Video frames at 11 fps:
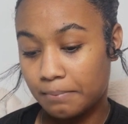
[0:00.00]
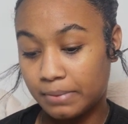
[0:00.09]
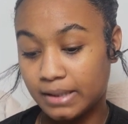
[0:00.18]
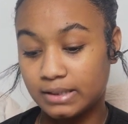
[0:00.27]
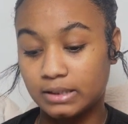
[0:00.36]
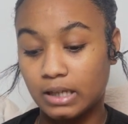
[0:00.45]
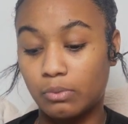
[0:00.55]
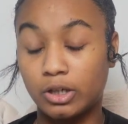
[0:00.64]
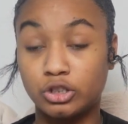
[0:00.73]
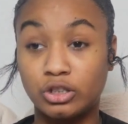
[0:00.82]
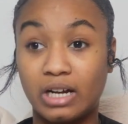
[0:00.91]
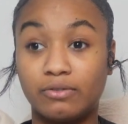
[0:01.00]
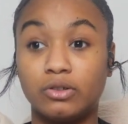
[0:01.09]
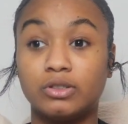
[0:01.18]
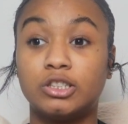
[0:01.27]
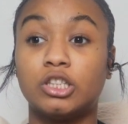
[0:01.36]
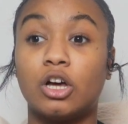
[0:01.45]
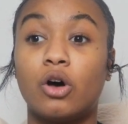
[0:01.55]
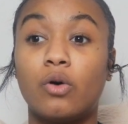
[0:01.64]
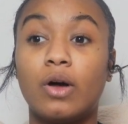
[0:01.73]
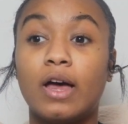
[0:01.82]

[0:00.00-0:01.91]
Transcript: Places I want to travel. So